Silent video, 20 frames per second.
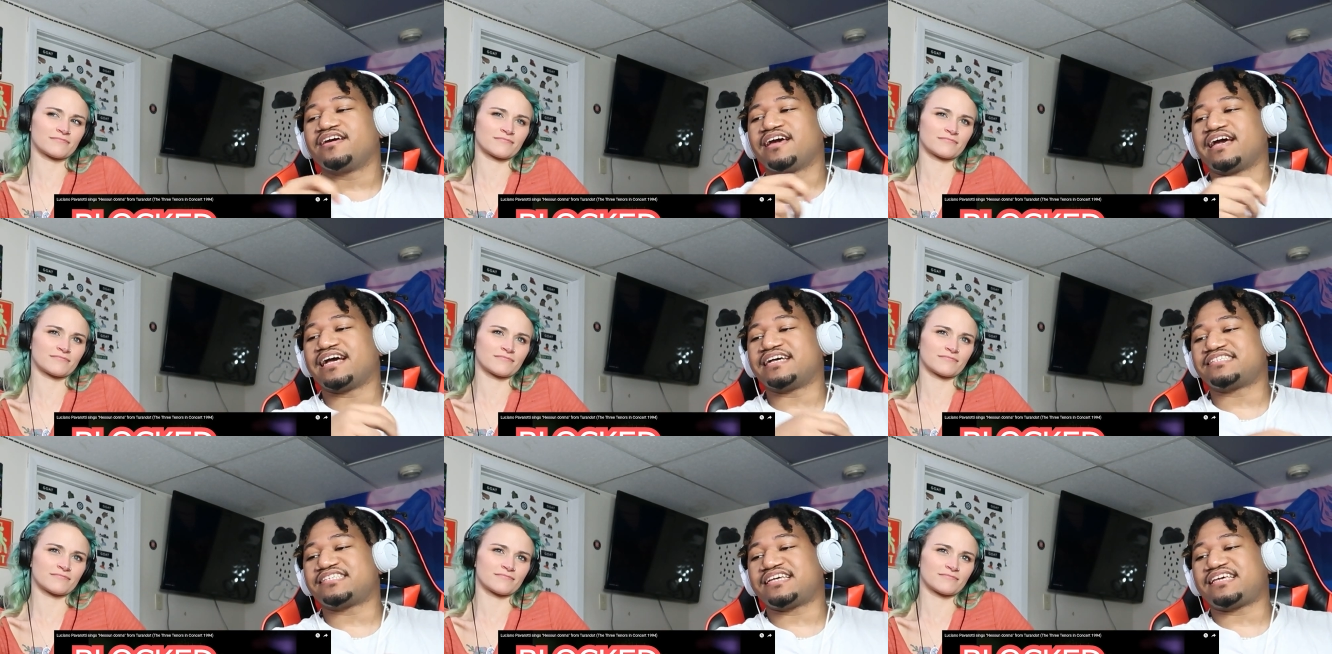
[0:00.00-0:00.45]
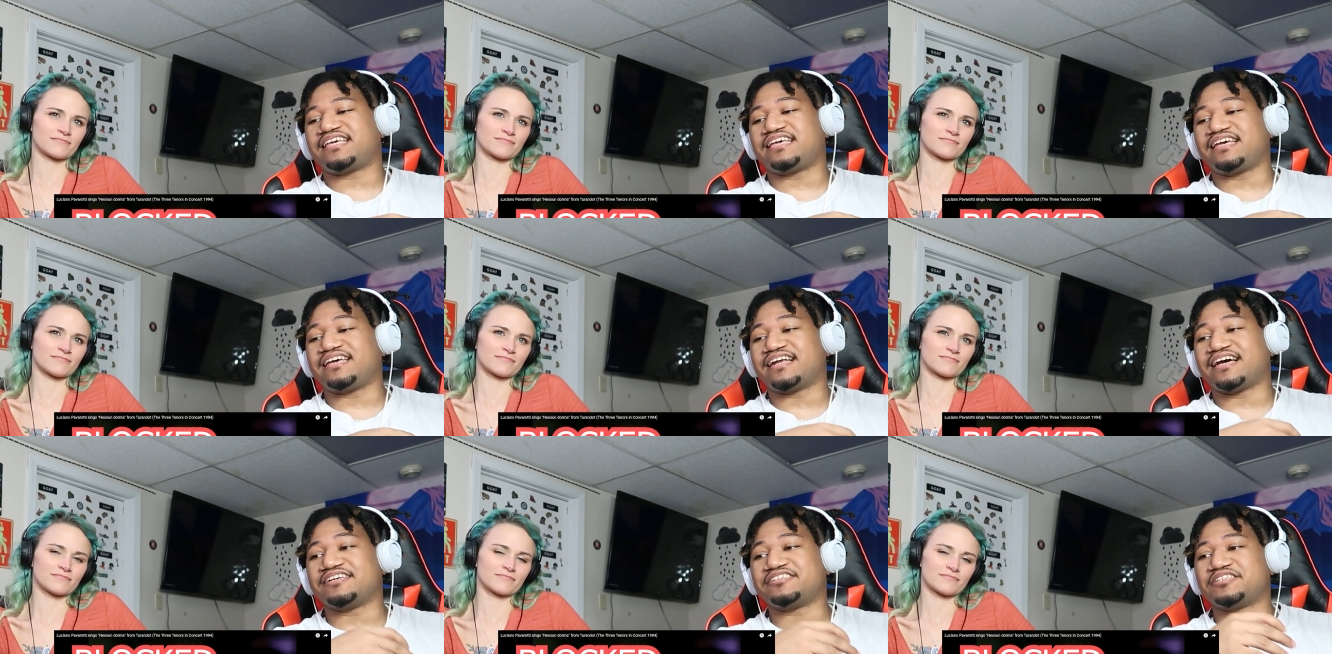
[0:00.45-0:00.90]
Speaker 1: As a
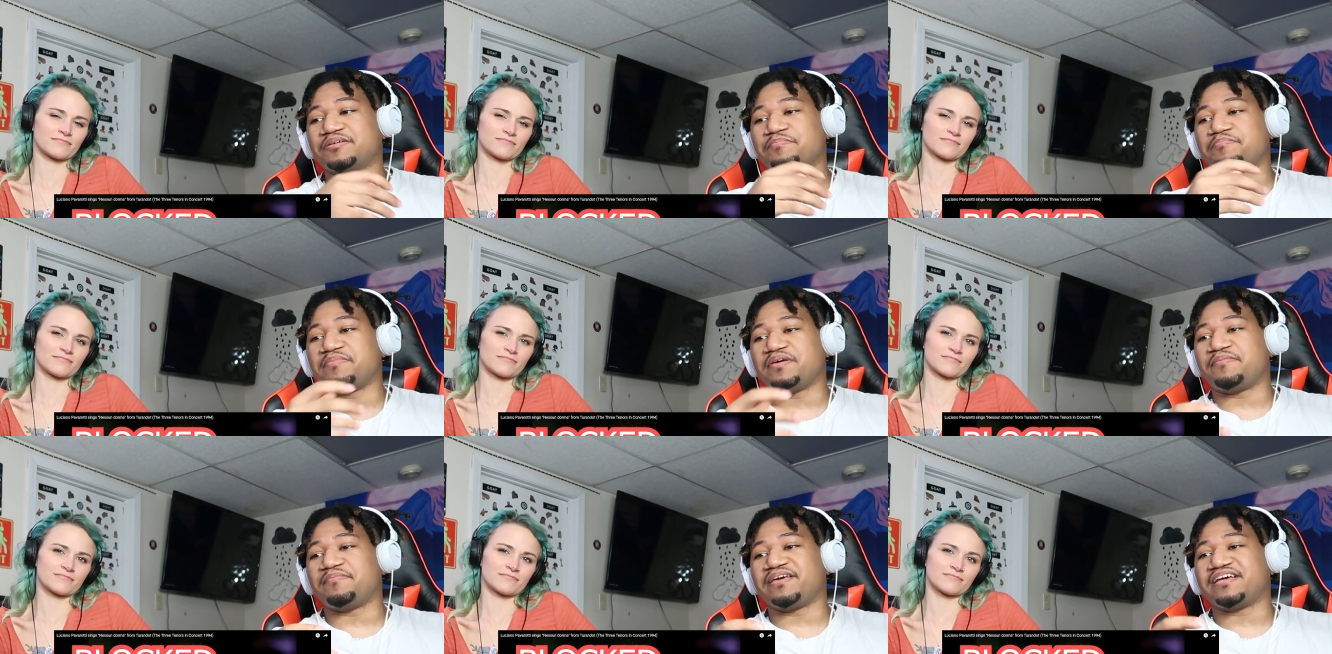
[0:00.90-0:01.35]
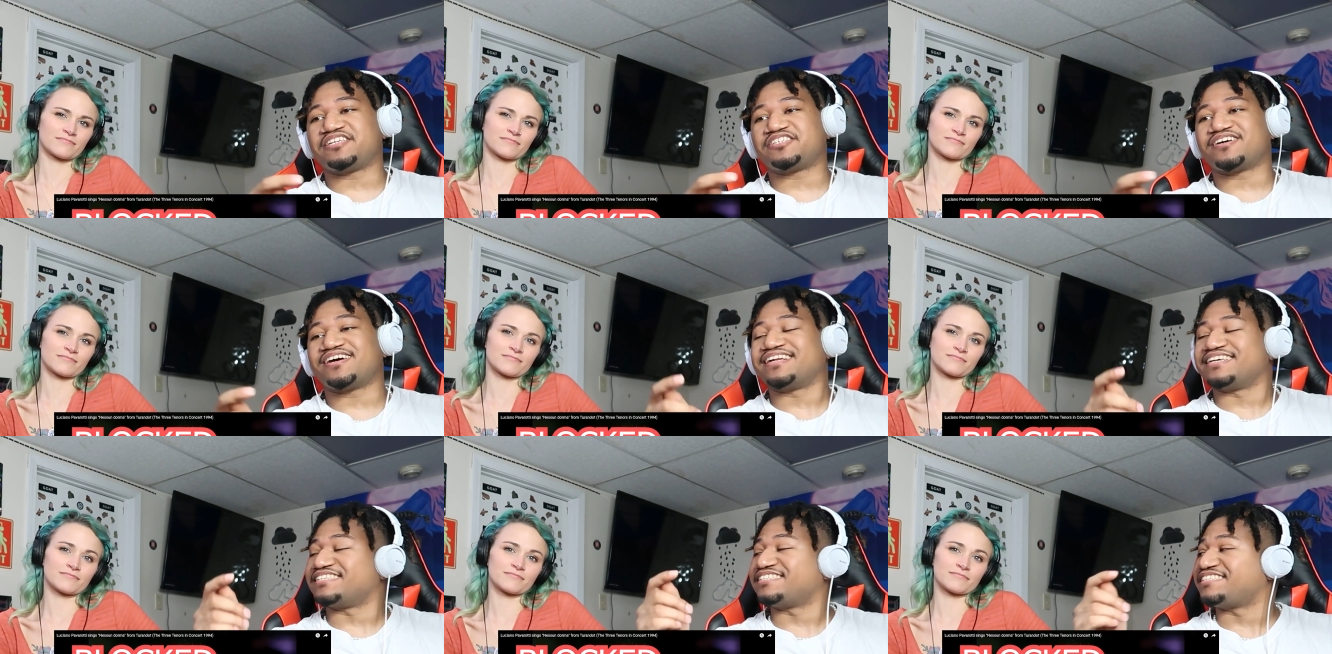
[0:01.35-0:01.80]
kid, I used to mimic
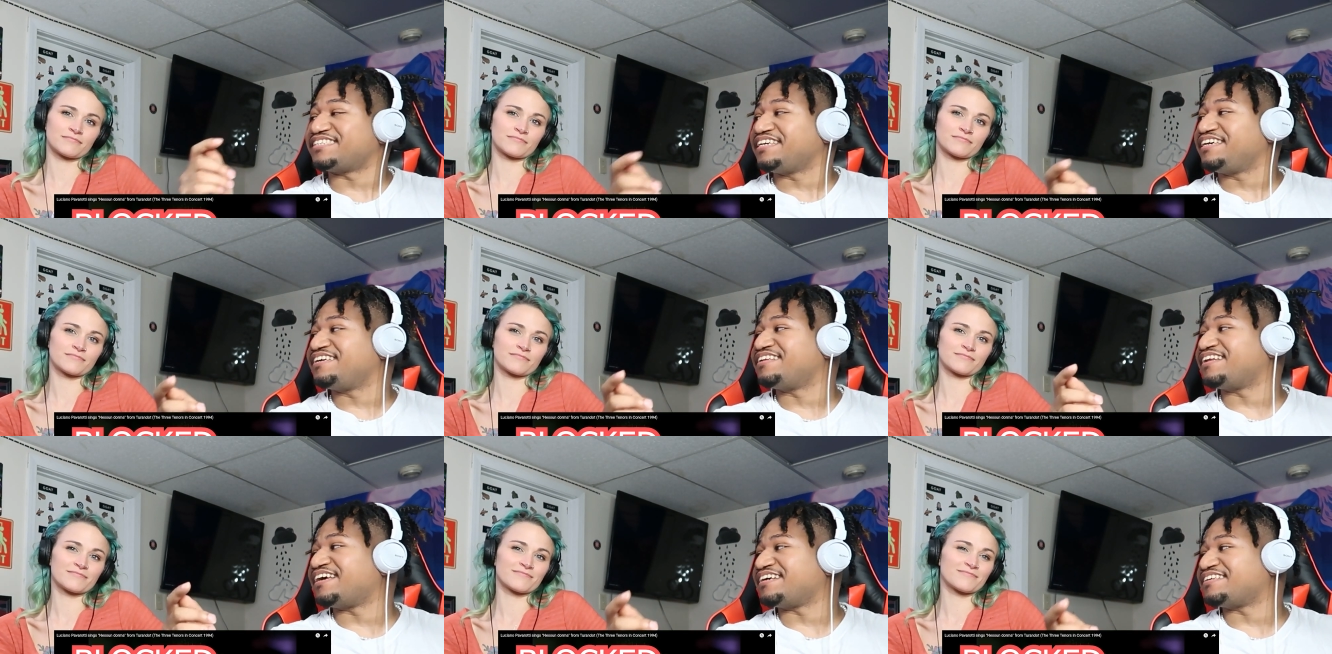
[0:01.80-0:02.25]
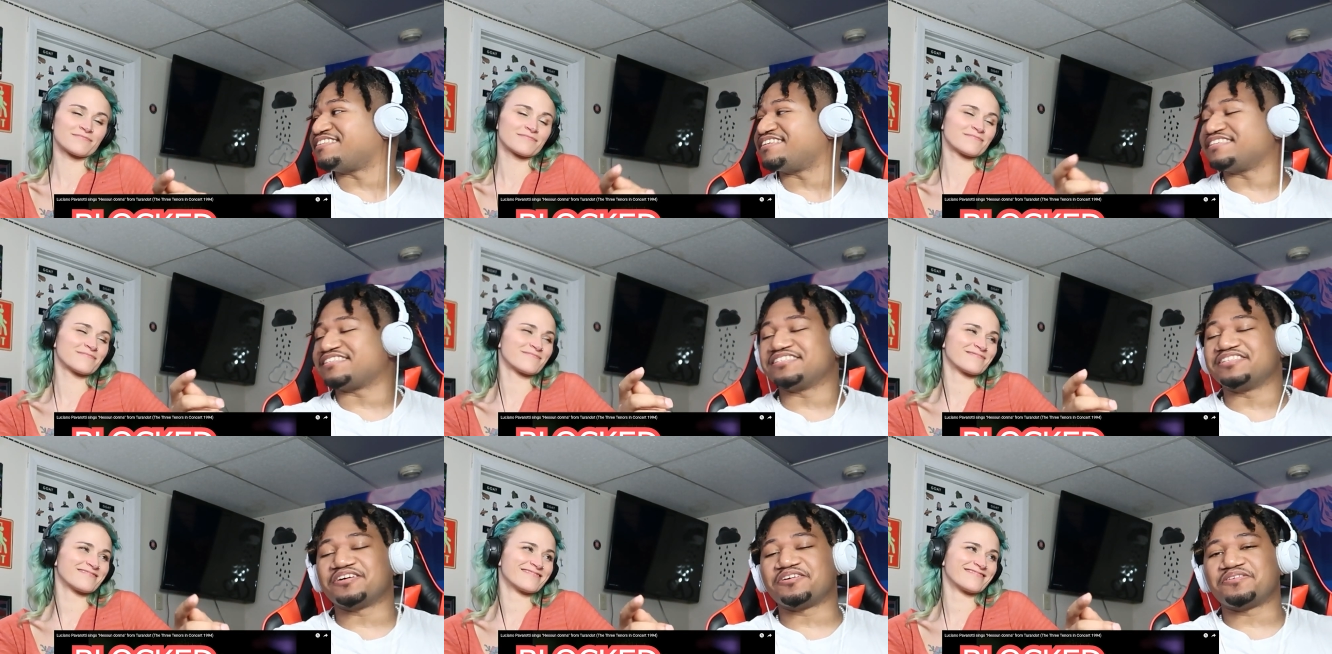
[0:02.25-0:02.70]
trying to sing like
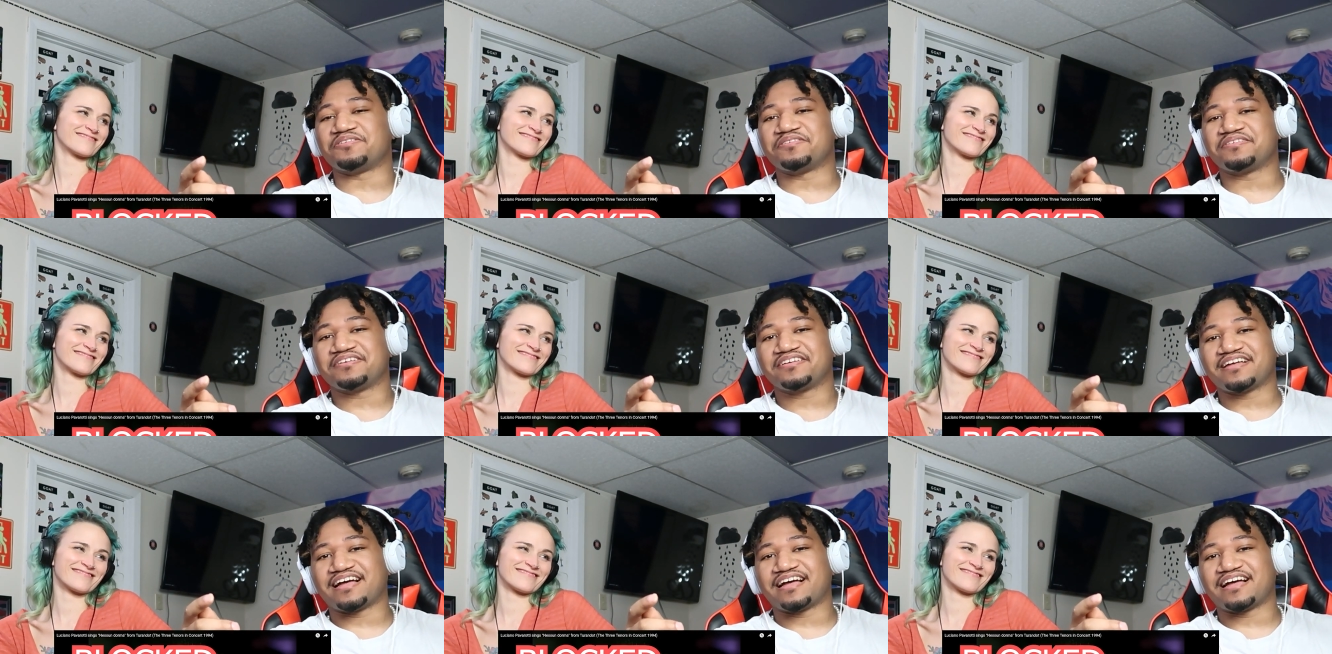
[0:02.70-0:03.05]
this though.